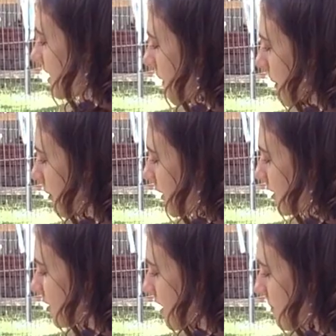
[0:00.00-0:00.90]
So I'm
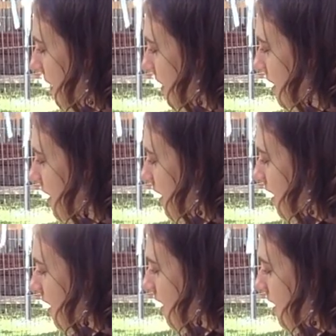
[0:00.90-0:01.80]
going to try to paint her
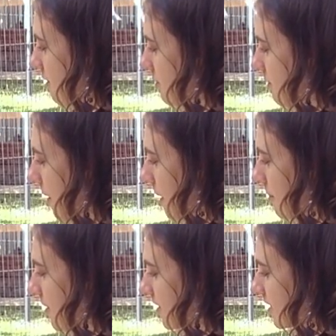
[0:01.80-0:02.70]

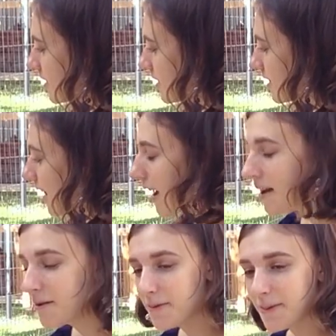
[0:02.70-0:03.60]
from
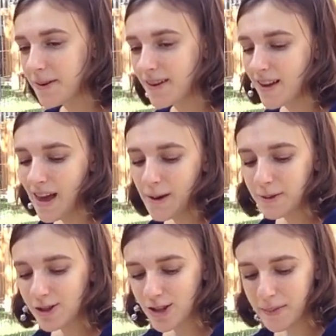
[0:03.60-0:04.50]
life,
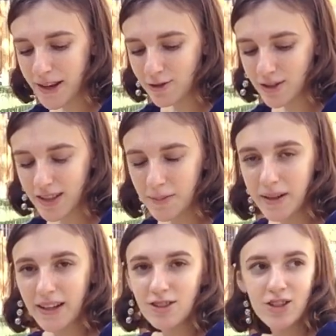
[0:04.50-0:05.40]
which should be
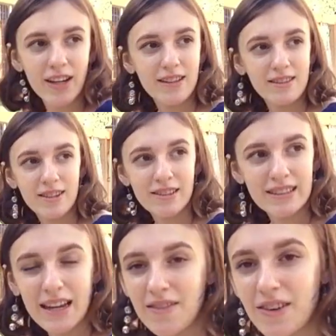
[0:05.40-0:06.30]
interesting because chickens
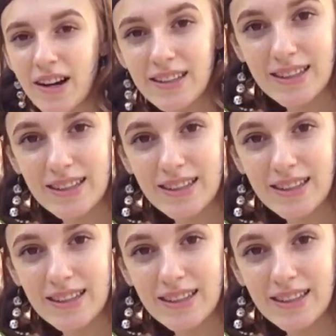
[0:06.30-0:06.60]
don't stay very